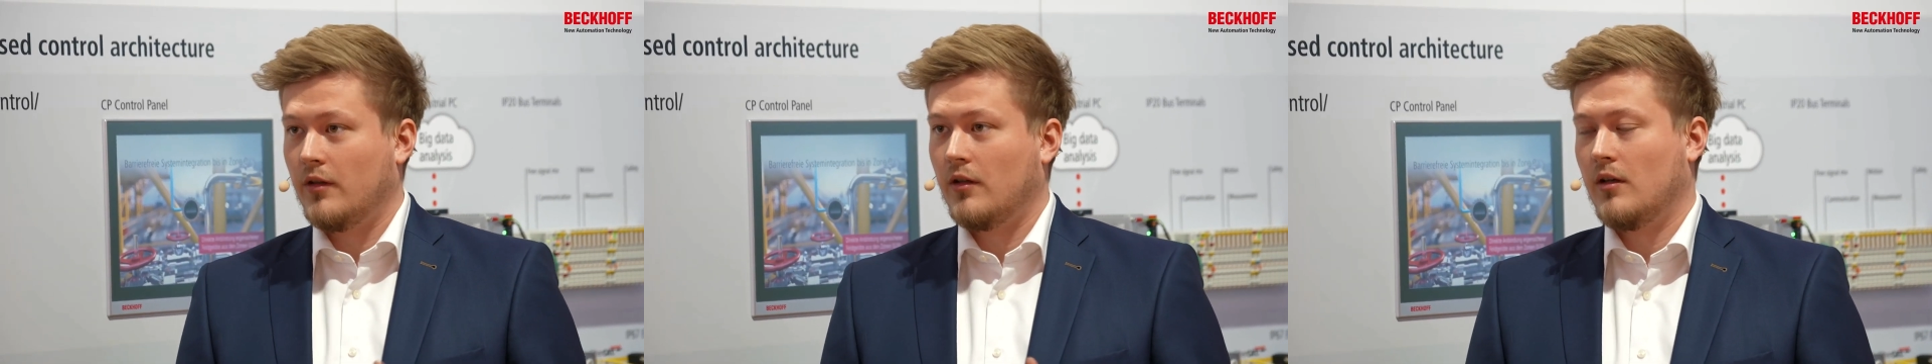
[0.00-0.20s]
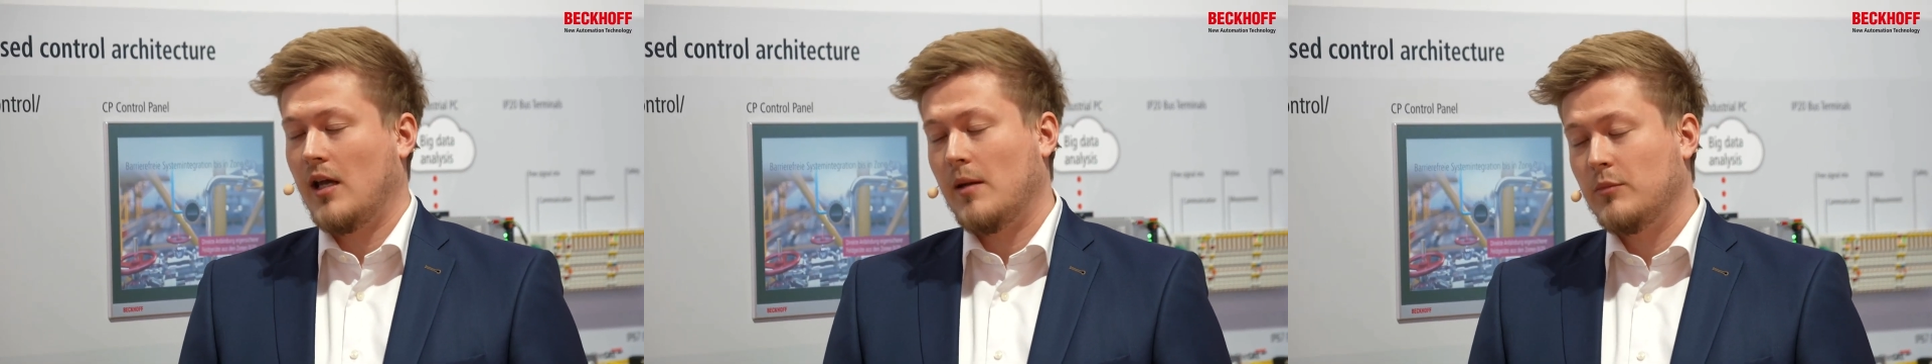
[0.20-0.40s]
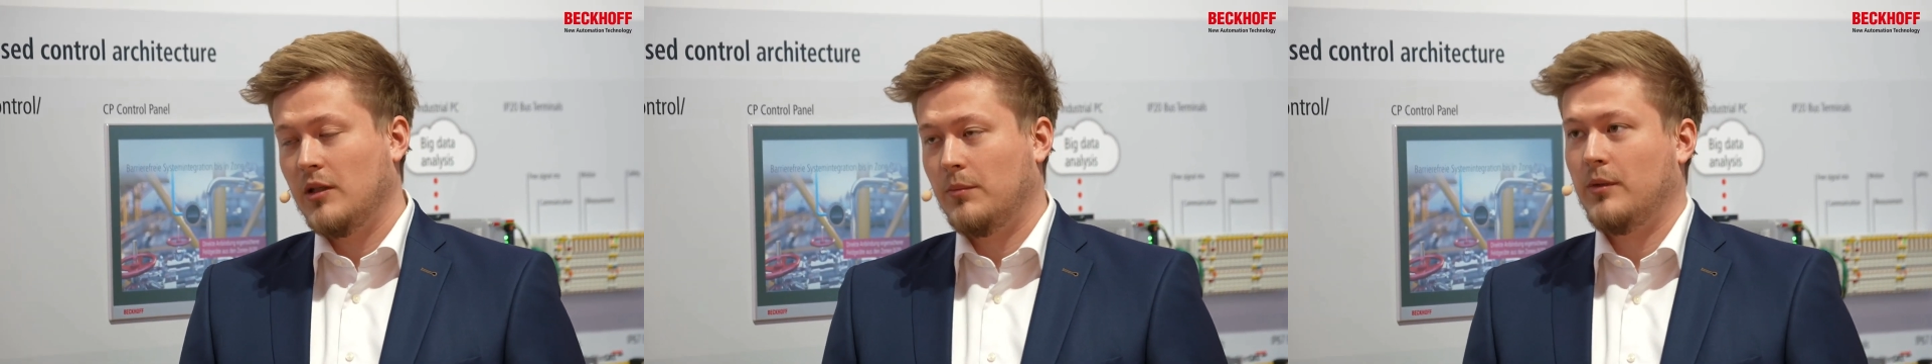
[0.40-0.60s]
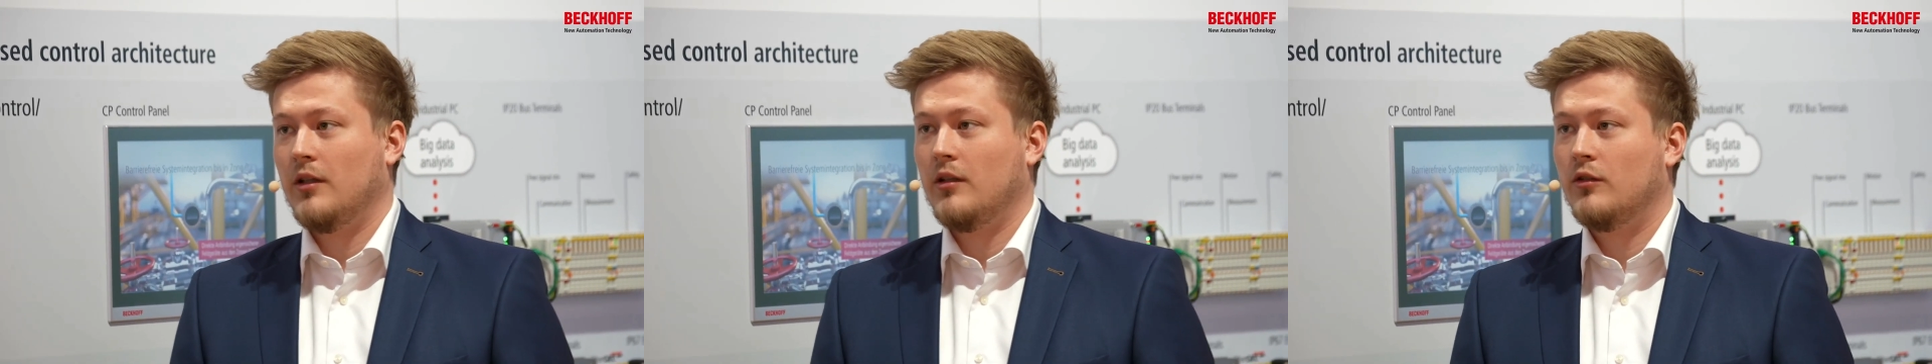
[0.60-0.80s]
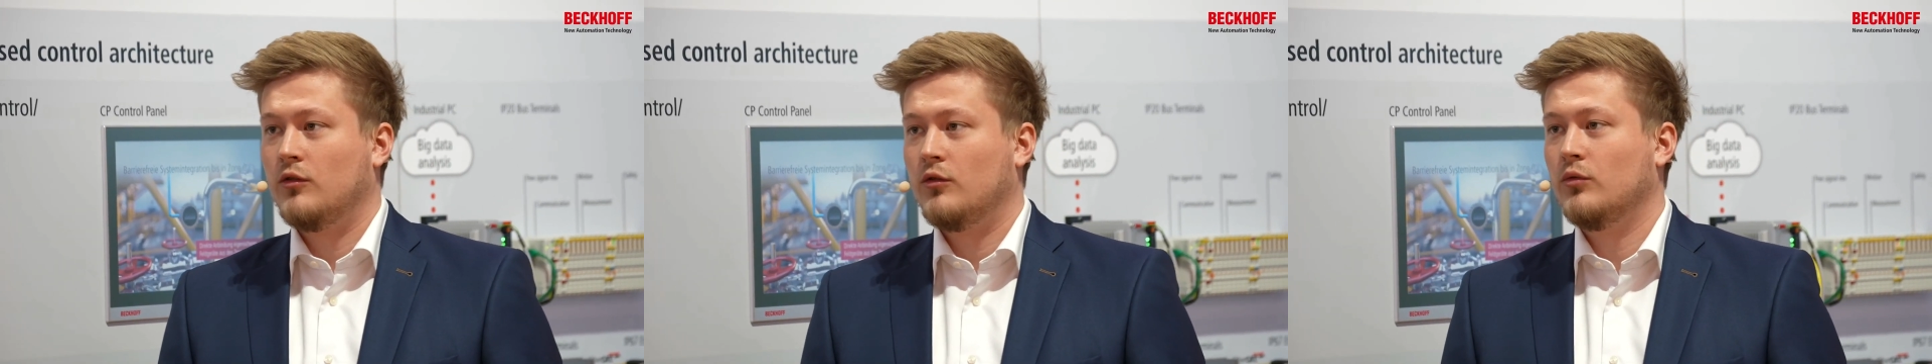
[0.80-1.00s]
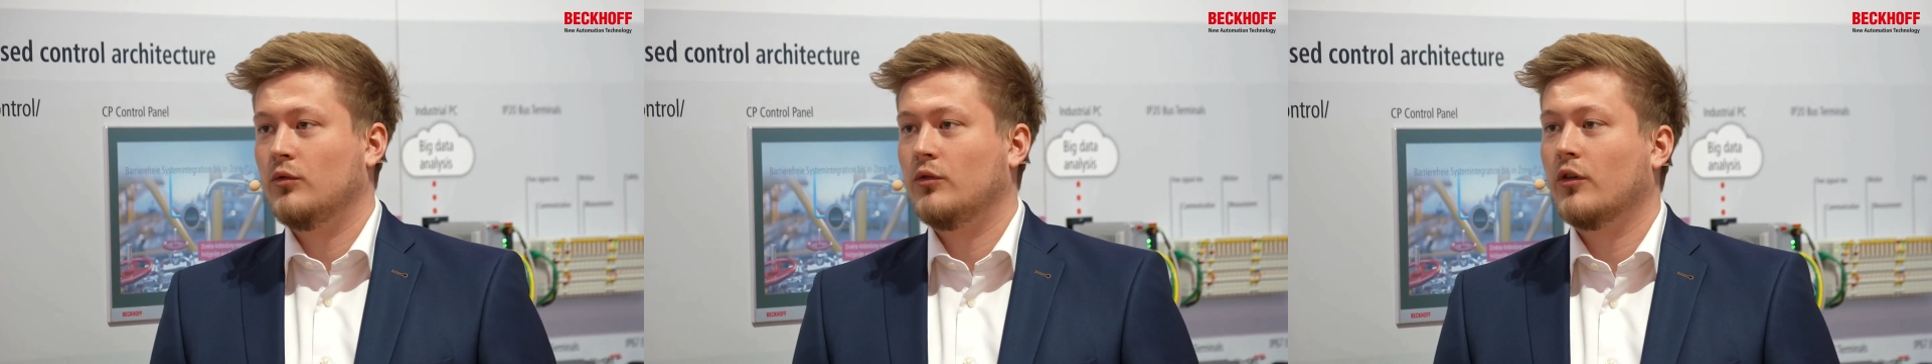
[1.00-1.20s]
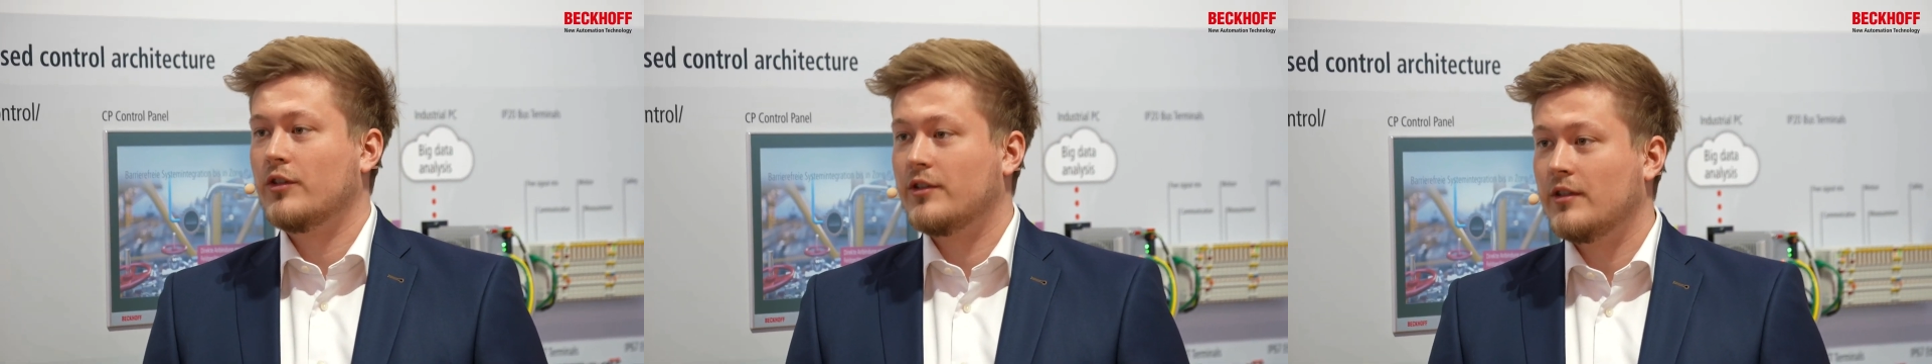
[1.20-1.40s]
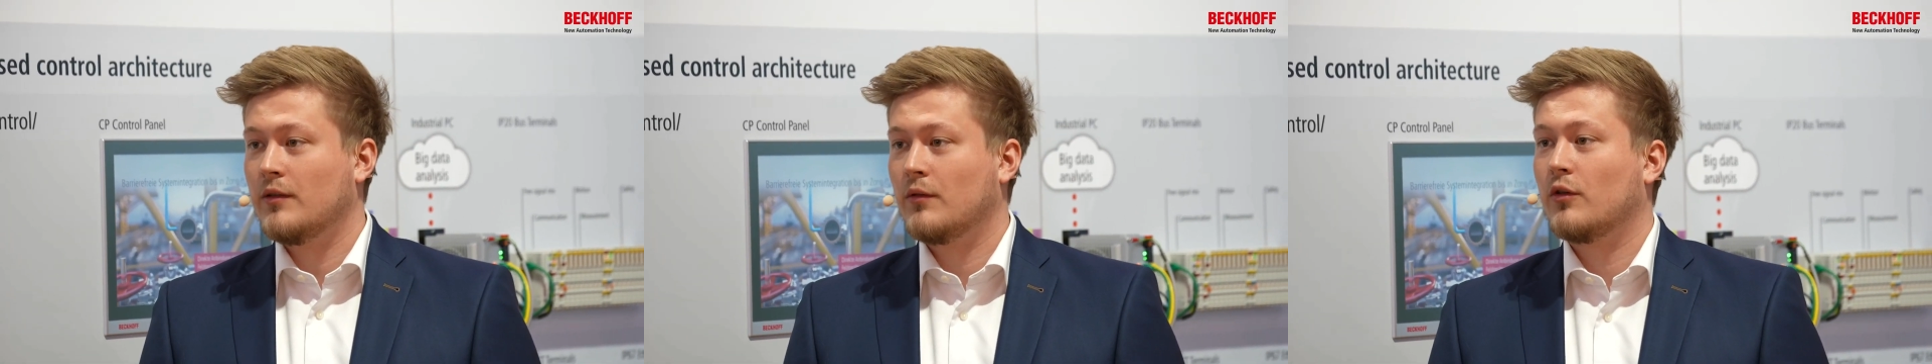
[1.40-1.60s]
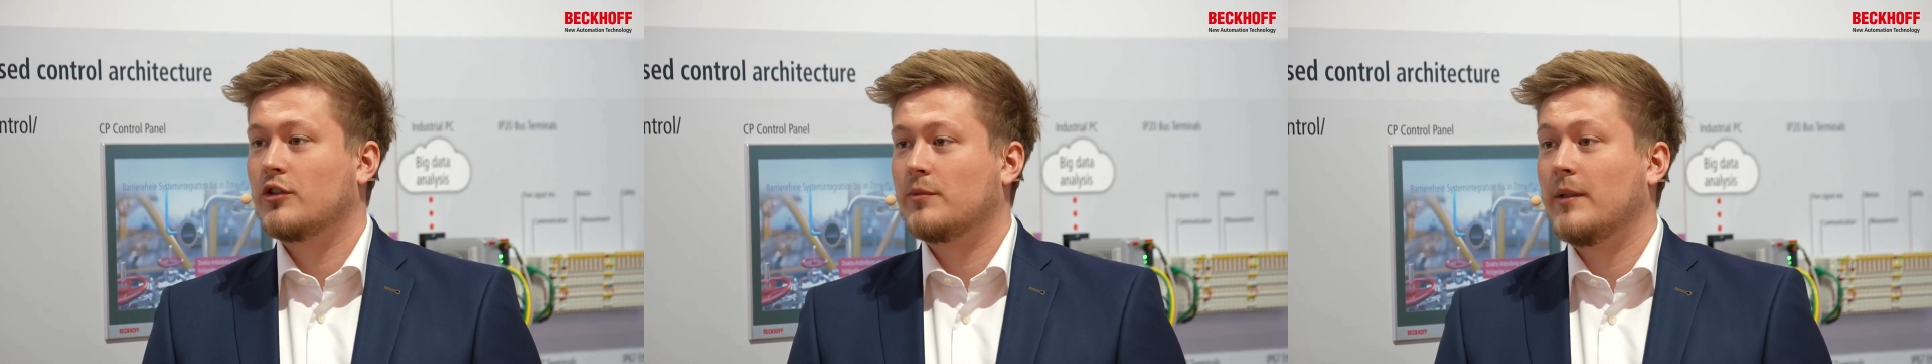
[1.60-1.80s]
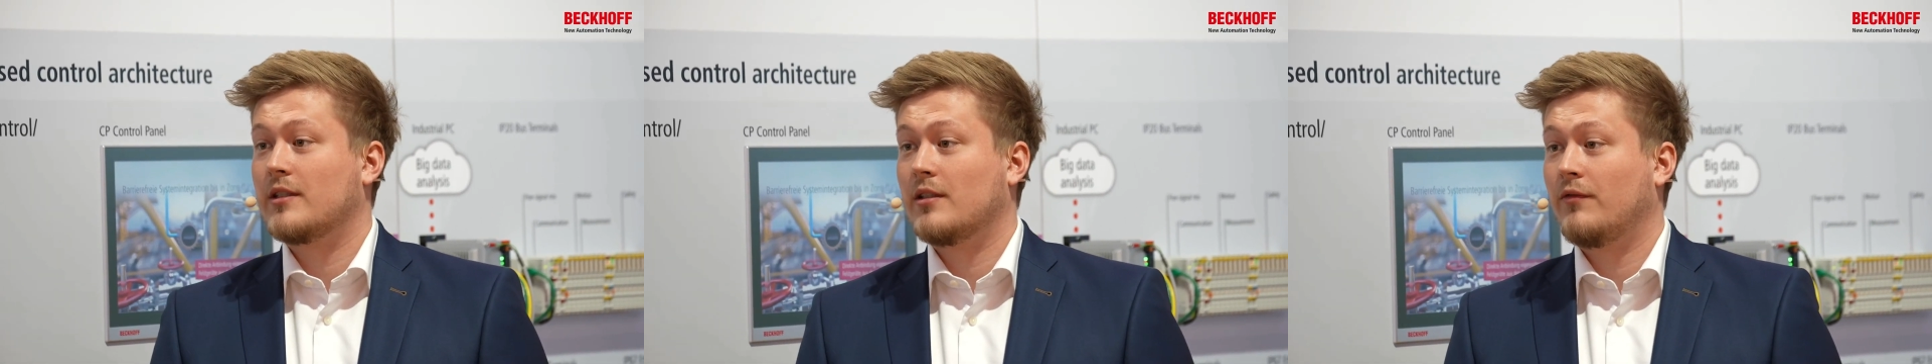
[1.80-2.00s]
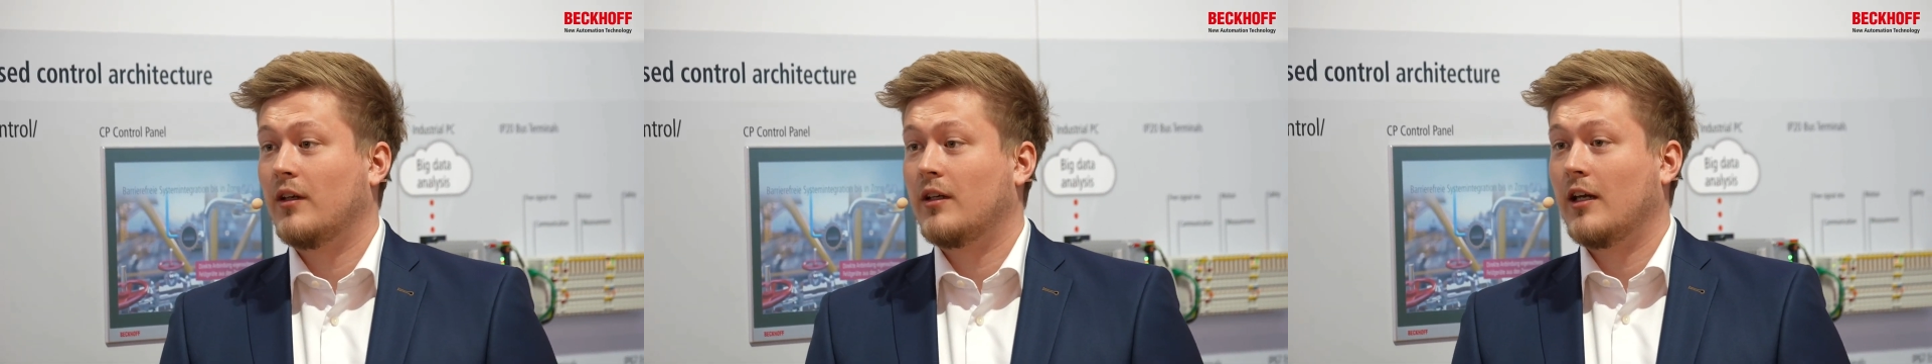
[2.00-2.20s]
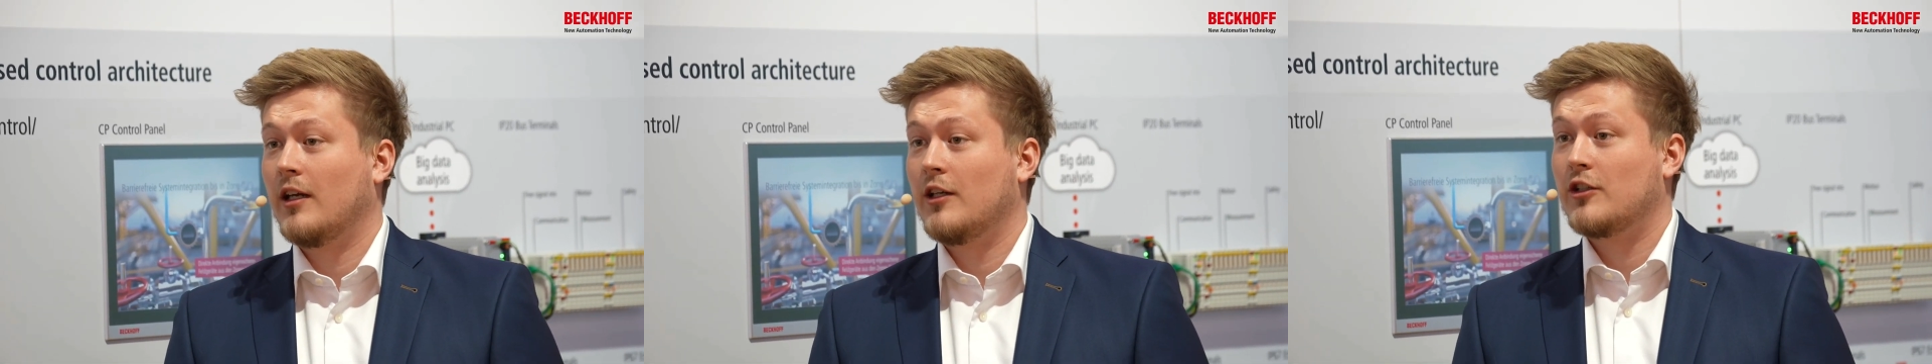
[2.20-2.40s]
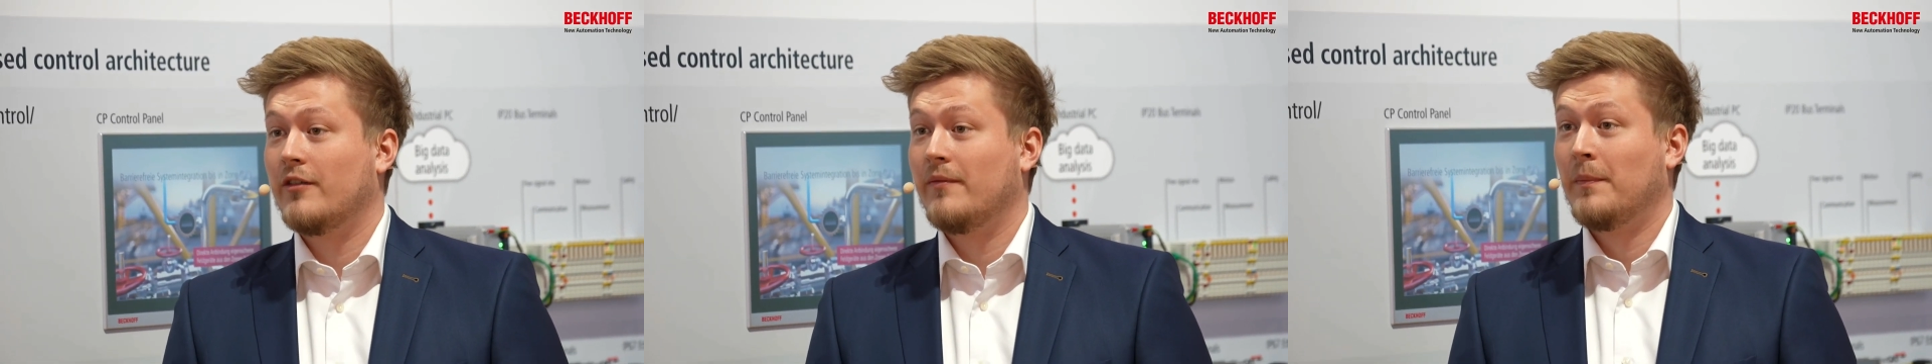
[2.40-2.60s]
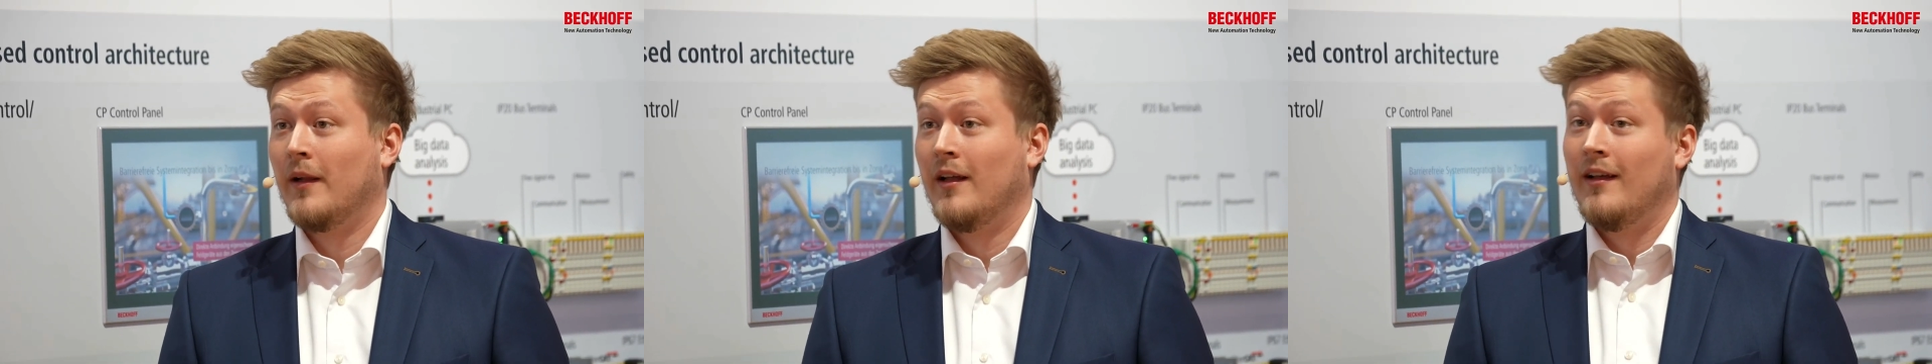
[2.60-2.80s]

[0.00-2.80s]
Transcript: the MTP 2.0 specification,